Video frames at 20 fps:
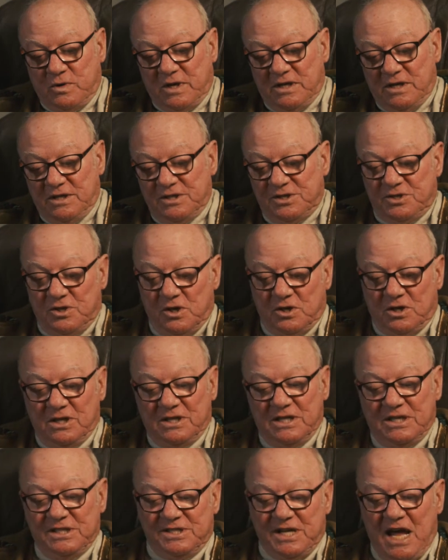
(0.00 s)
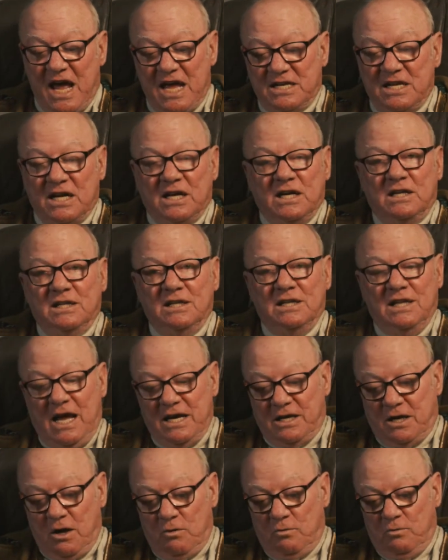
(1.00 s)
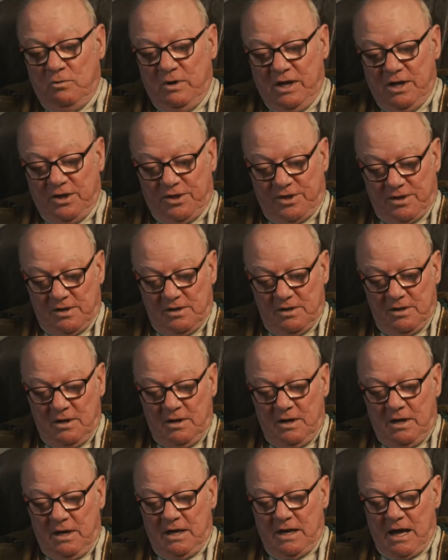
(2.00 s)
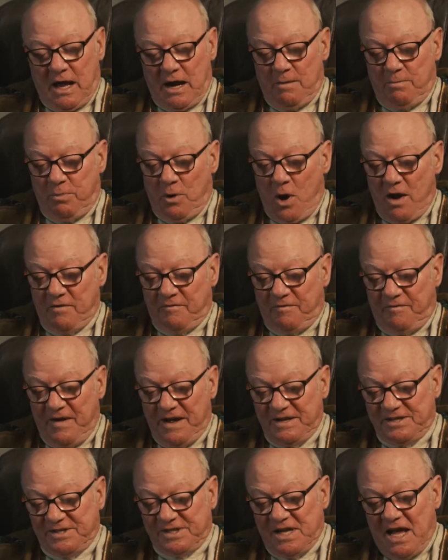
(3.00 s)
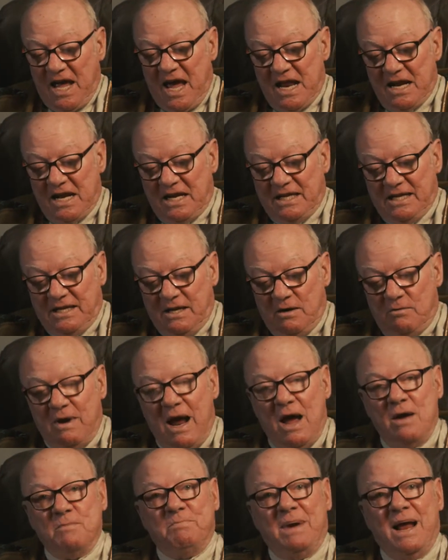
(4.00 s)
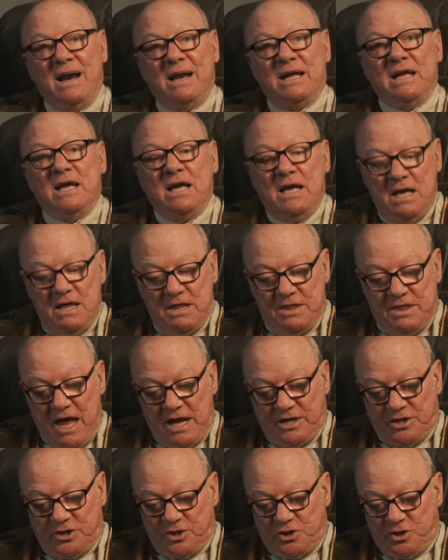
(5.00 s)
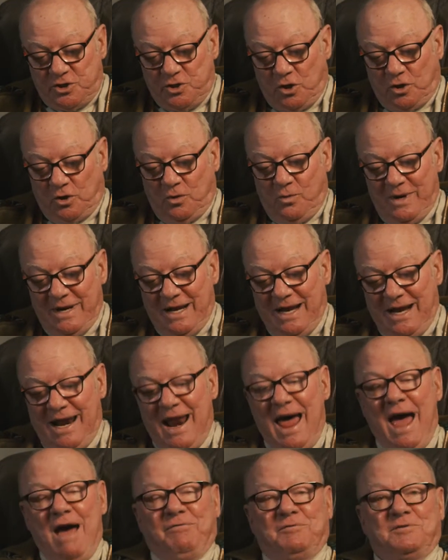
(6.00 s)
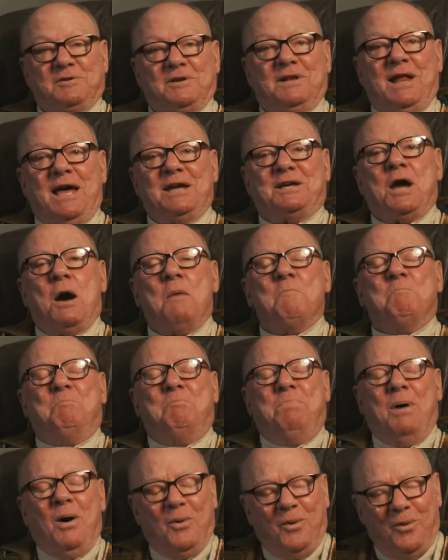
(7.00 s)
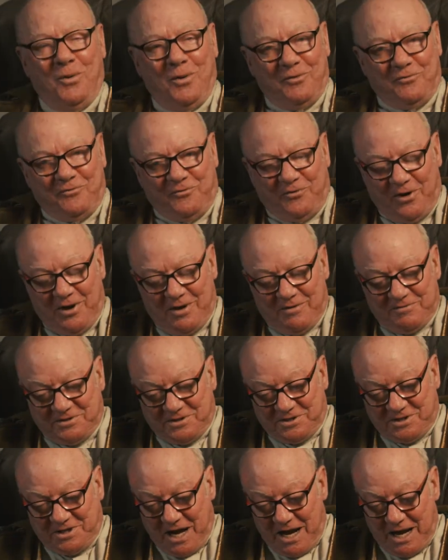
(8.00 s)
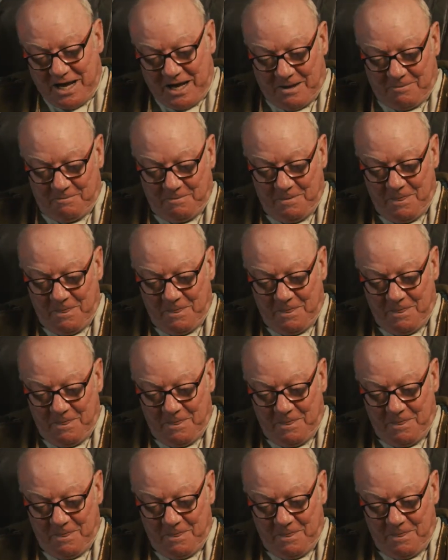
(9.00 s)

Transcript: it encircled his head like a wreath. He had a broad face and a little round belly that shook when he laughed like a bowl full of jelly.